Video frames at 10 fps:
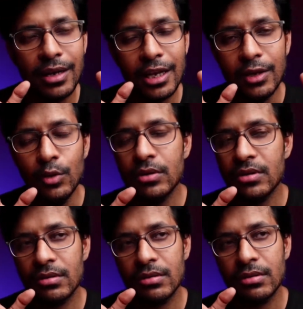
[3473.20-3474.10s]

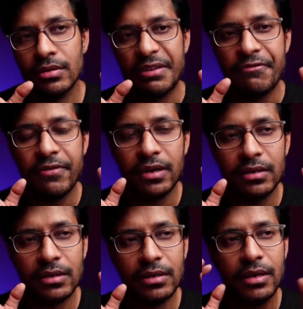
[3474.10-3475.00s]
looks,
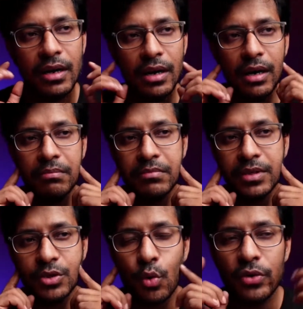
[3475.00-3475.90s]
different
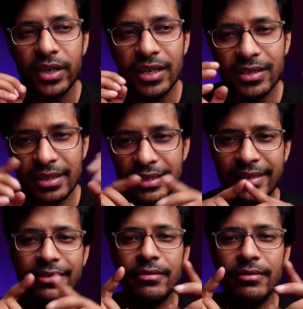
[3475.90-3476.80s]
stories
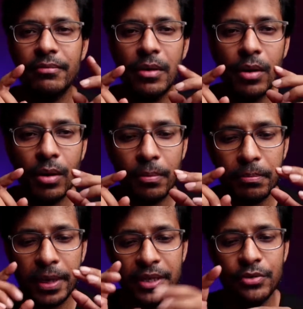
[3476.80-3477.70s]
there
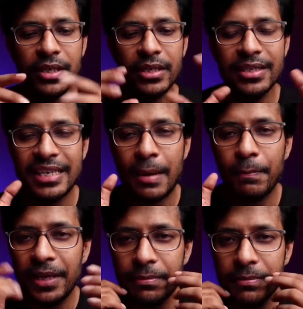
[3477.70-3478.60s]
by using this
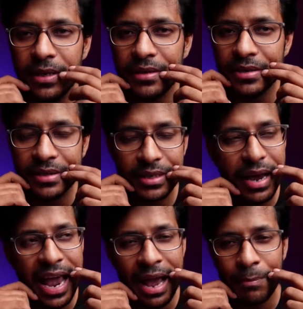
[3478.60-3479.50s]
template based
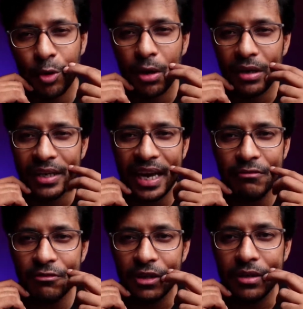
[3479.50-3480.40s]
app called
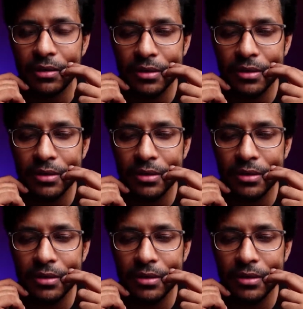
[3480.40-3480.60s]
Canva.